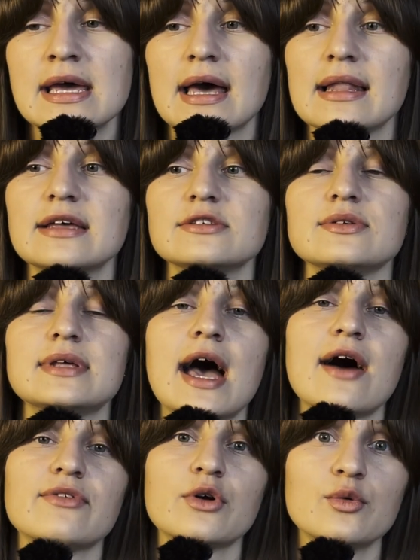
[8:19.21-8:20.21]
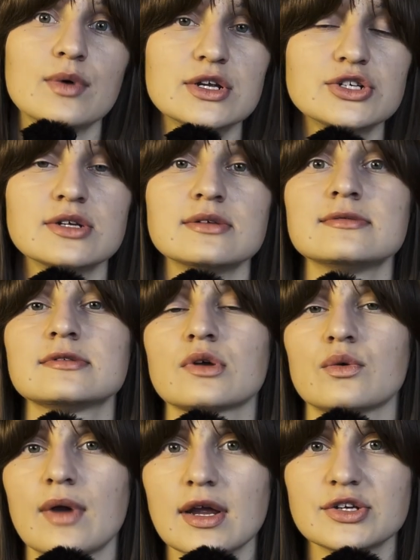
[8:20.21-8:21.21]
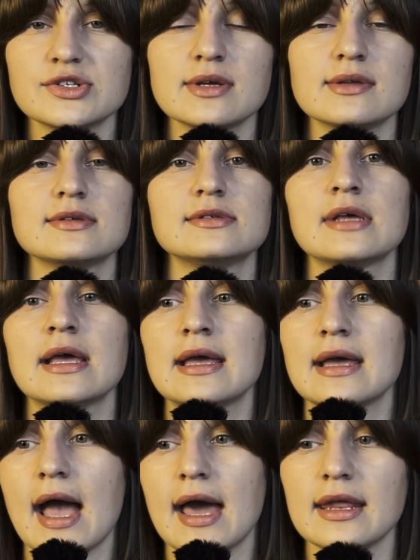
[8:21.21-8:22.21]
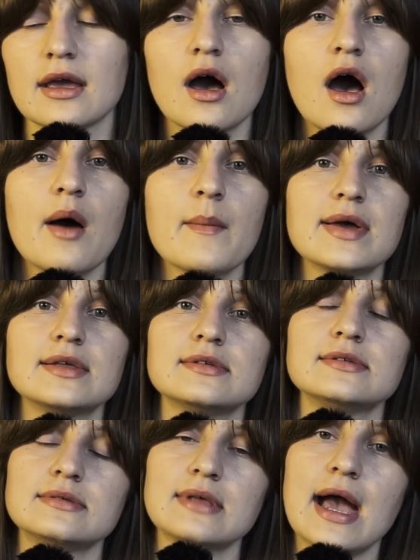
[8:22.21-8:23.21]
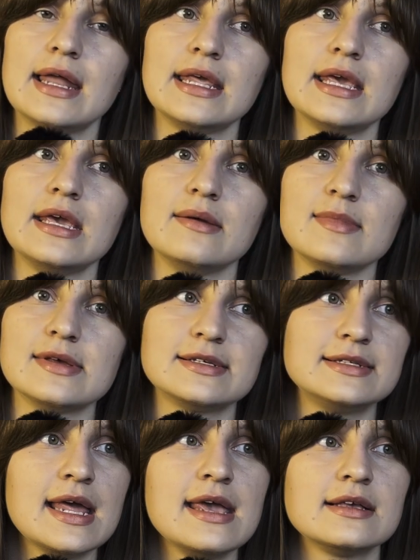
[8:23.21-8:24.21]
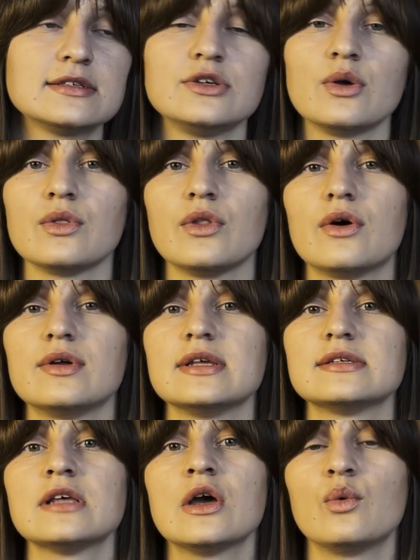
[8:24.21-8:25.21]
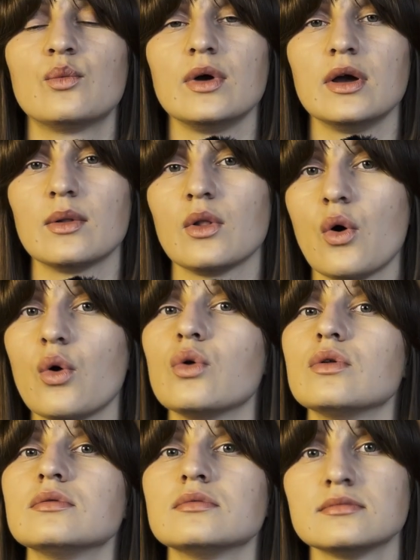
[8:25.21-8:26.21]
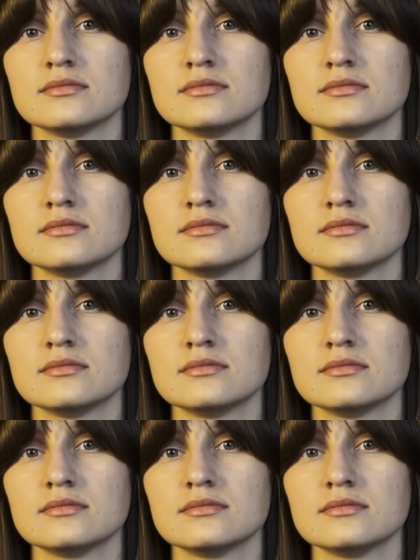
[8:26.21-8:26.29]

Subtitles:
Unless you'd have questions, corrections, any comments, any mistakes you'll notice, we'll all